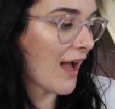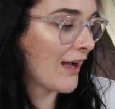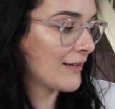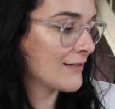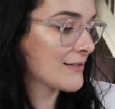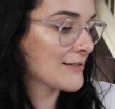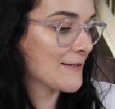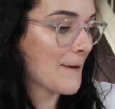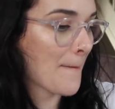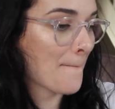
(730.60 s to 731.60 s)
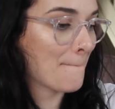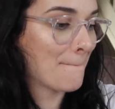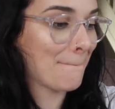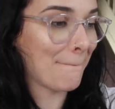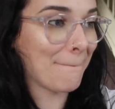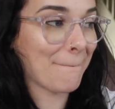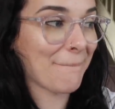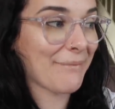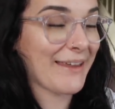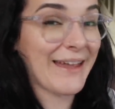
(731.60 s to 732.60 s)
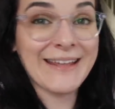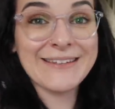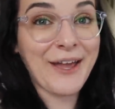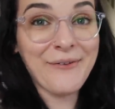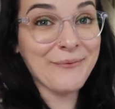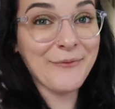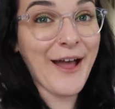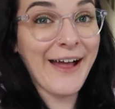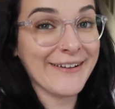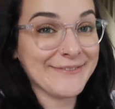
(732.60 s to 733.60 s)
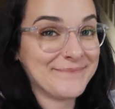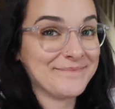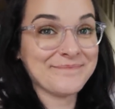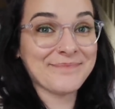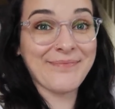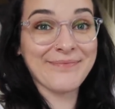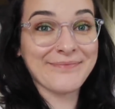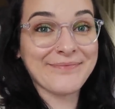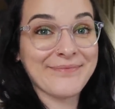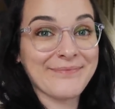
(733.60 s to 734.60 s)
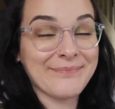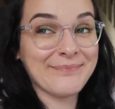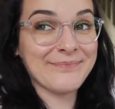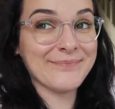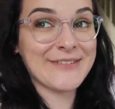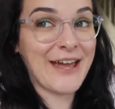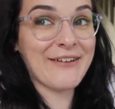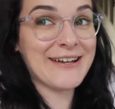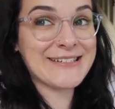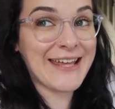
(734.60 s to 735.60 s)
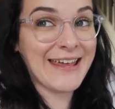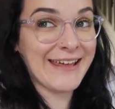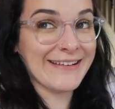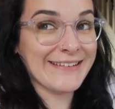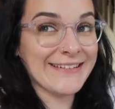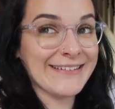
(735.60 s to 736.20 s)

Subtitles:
And it's going well. Dare I say it?